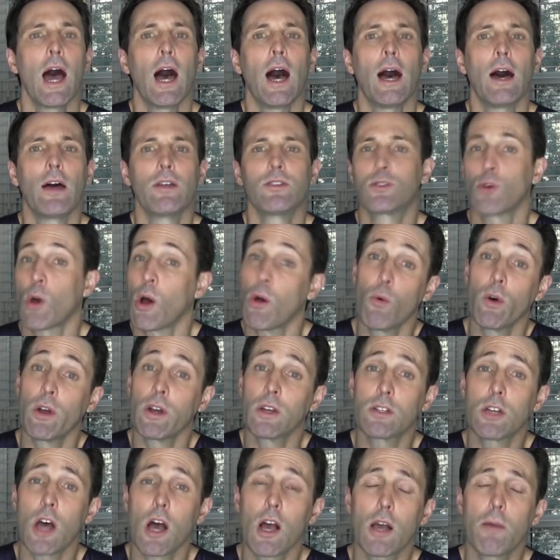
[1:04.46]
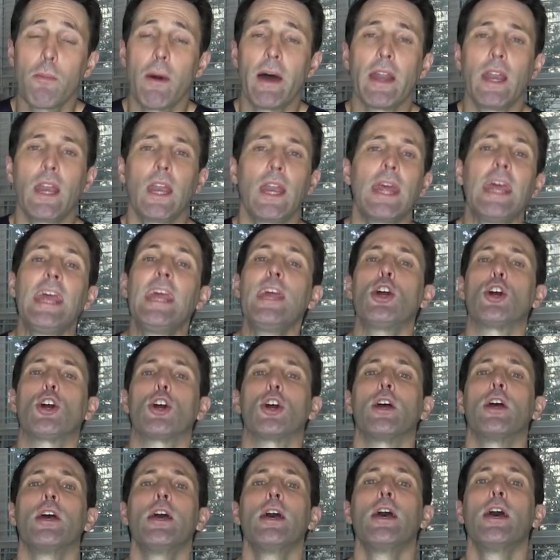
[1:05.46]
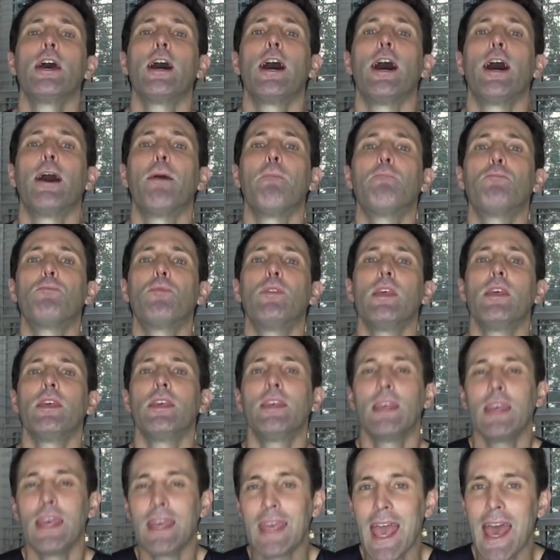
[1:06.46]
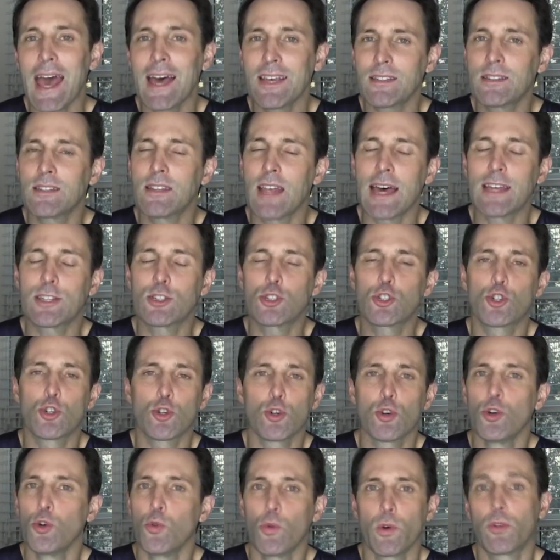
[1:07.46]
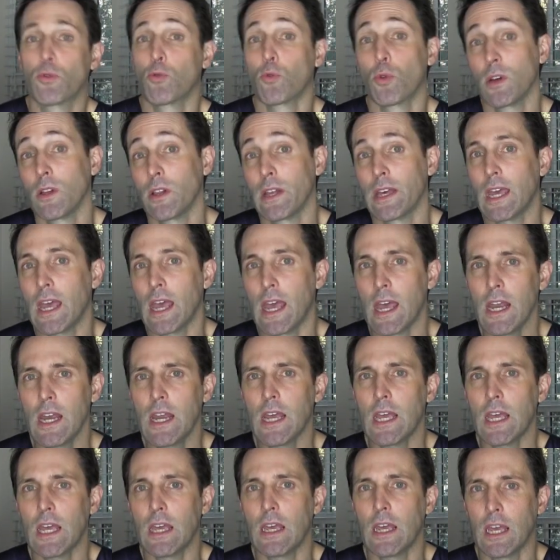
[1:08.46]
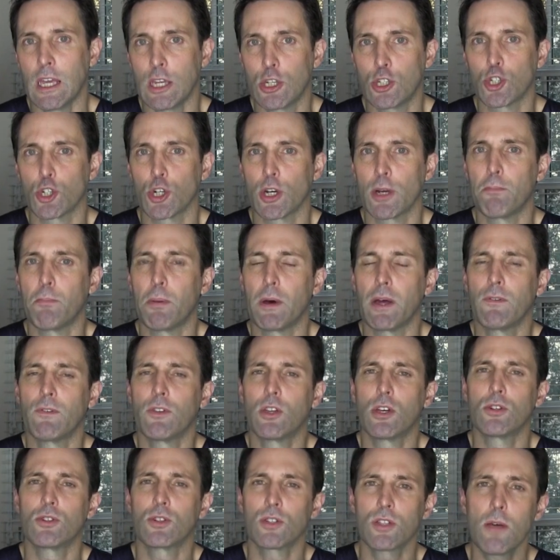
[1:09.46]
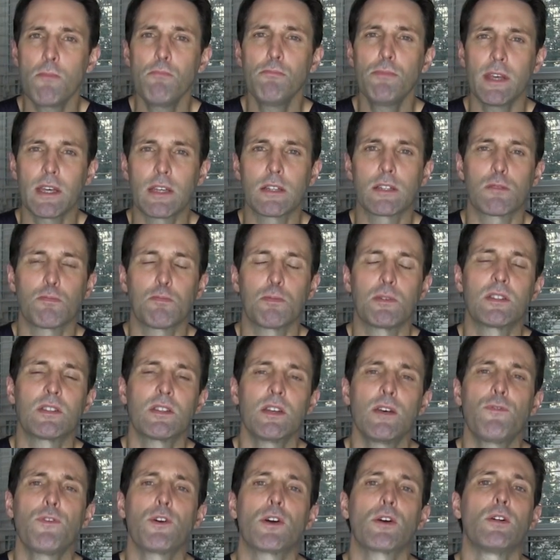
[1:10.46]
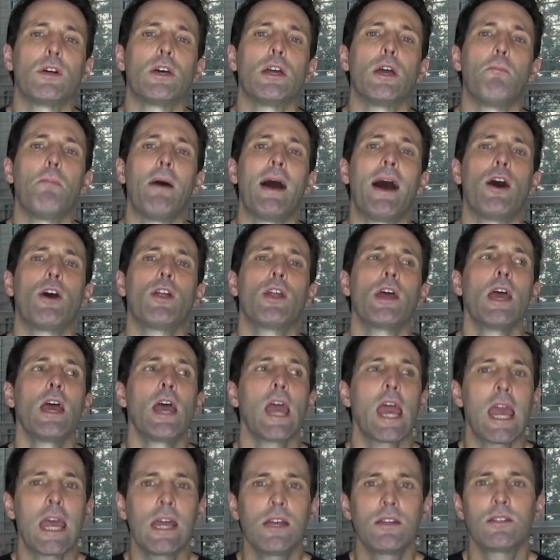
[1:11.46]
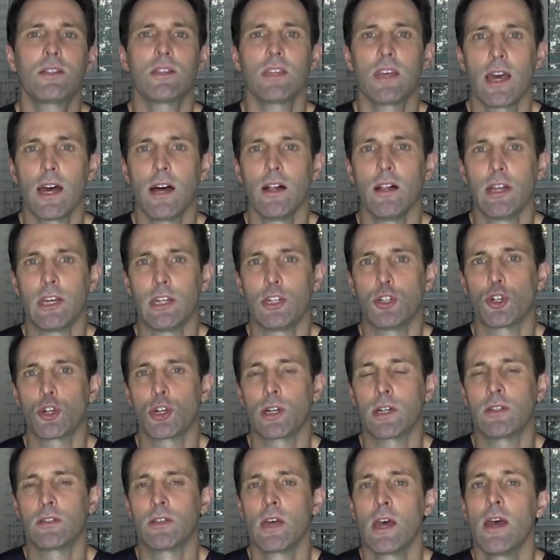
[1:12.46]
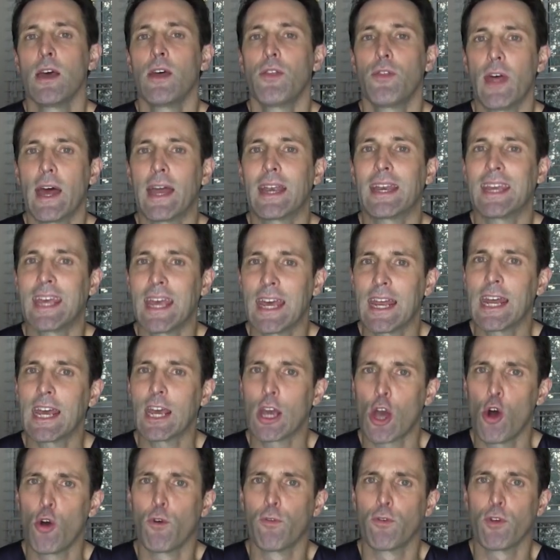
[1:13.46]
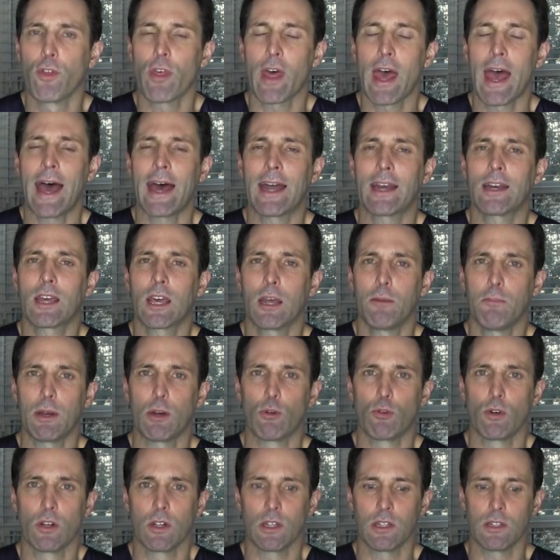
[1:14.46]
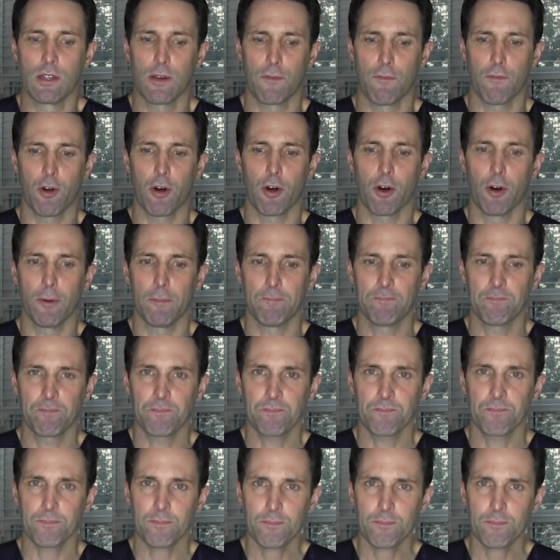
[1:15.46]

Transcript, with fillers: Uh, so I want to talk about it here. Uh, yes, that's true with really any injury, but there's something specifically about ACL injuries that getting over that can be really difficult.